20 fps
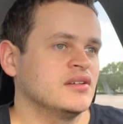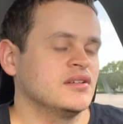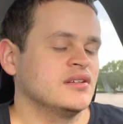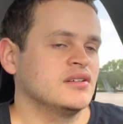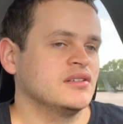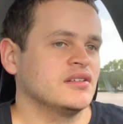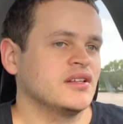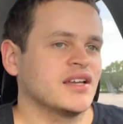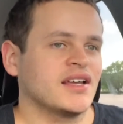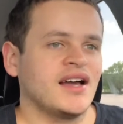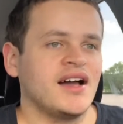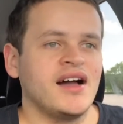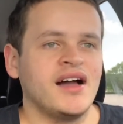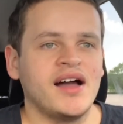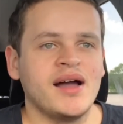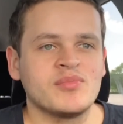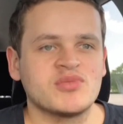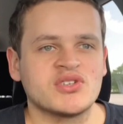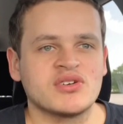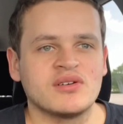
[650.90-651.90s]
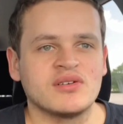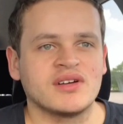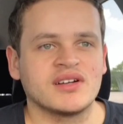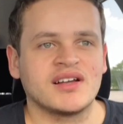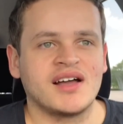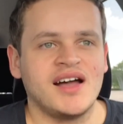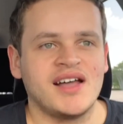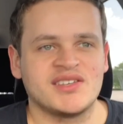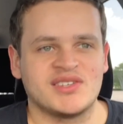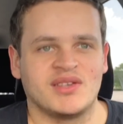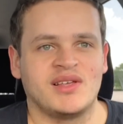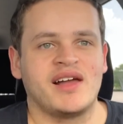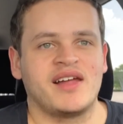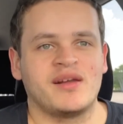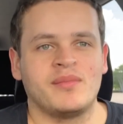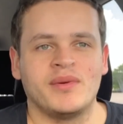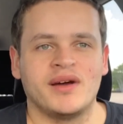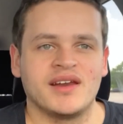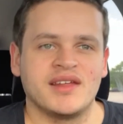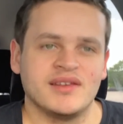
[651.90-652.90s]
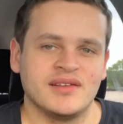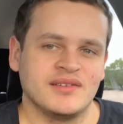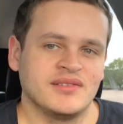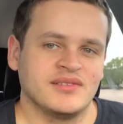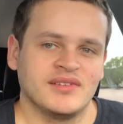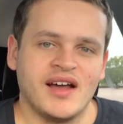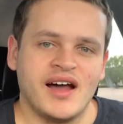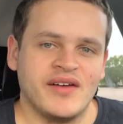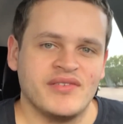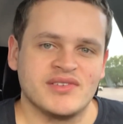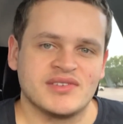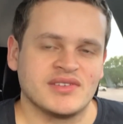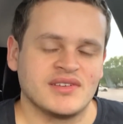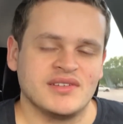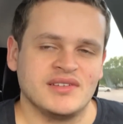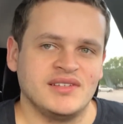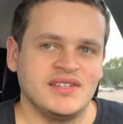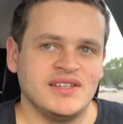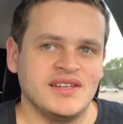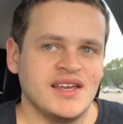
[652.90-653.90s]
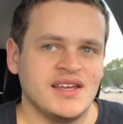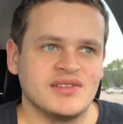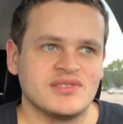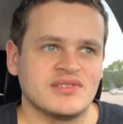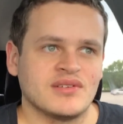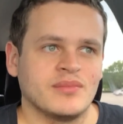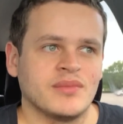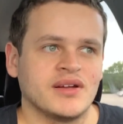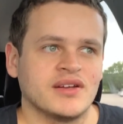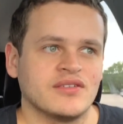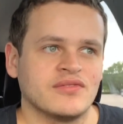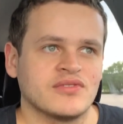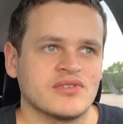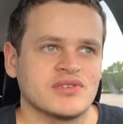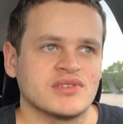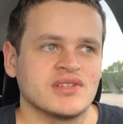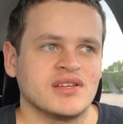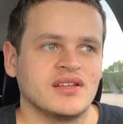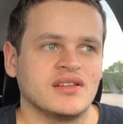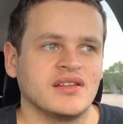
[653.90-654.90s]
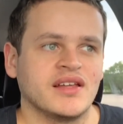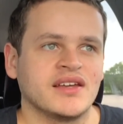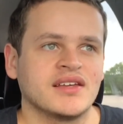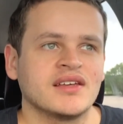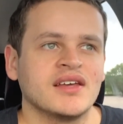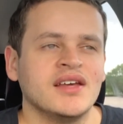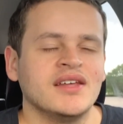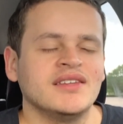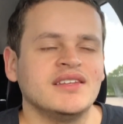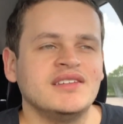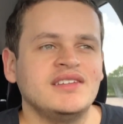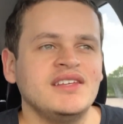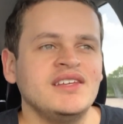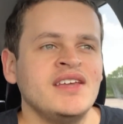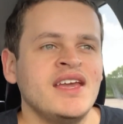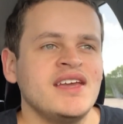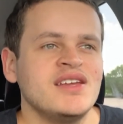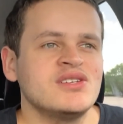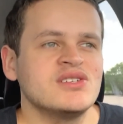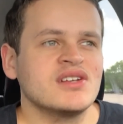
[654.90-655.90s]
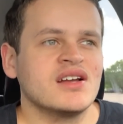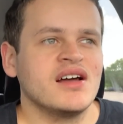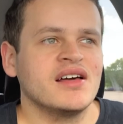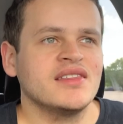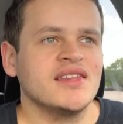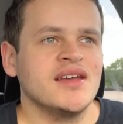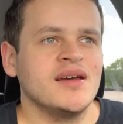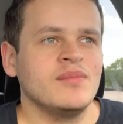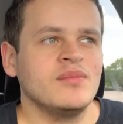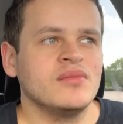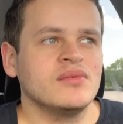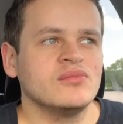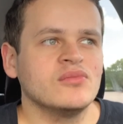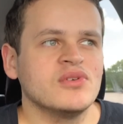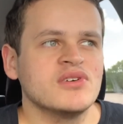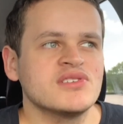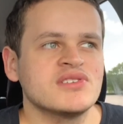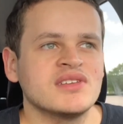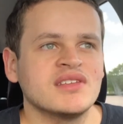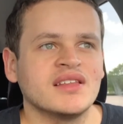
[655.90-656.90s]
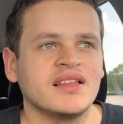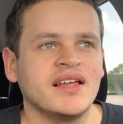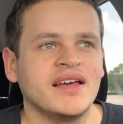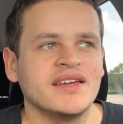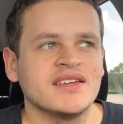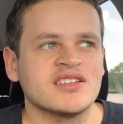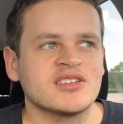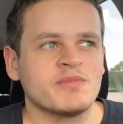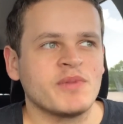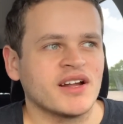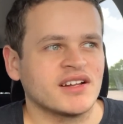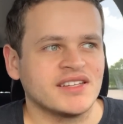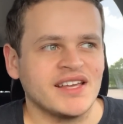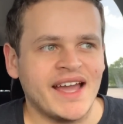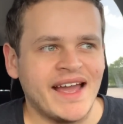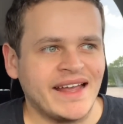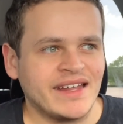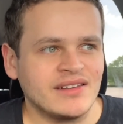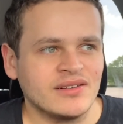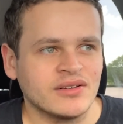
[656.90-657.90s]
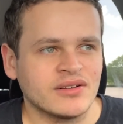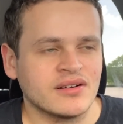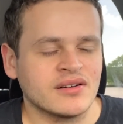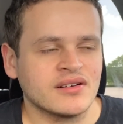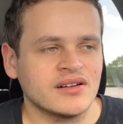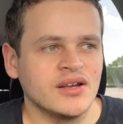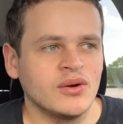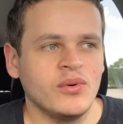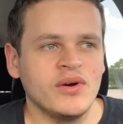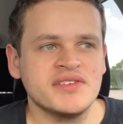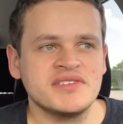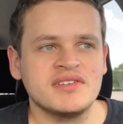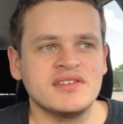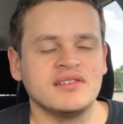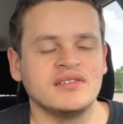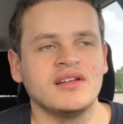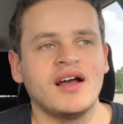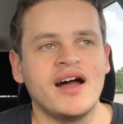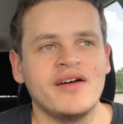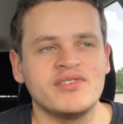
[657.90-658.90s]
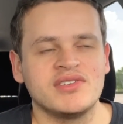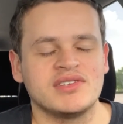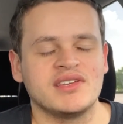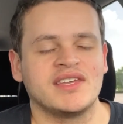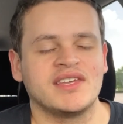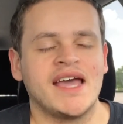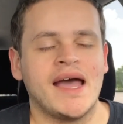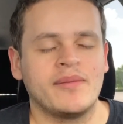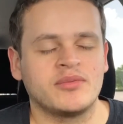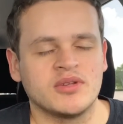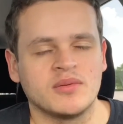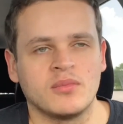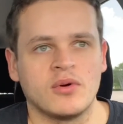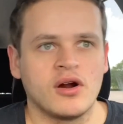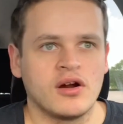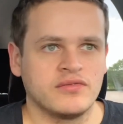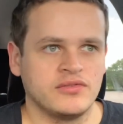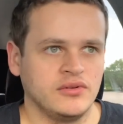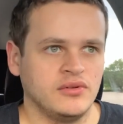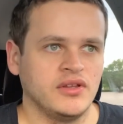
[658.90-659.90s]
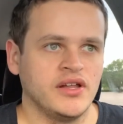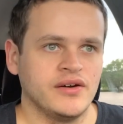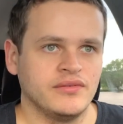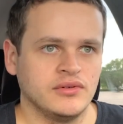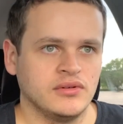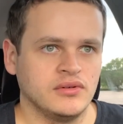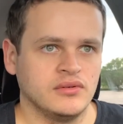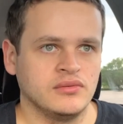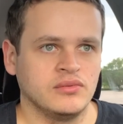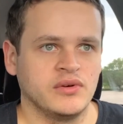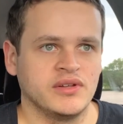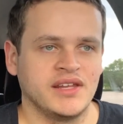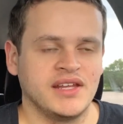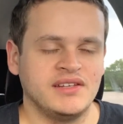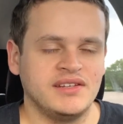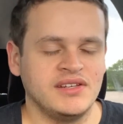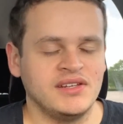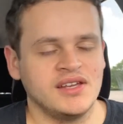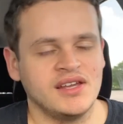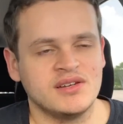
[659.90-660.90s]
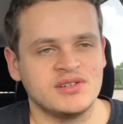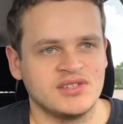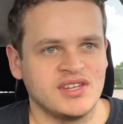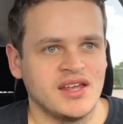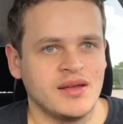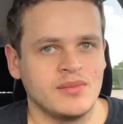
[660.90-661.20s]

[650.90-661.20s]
like, I'm sure it costs a lot of money to obviously de-age somebody for a scene. Like, the de-aging on them wasn't, like, spectacular. It wasn't obviously Captain Marvel level when they de-aged Sam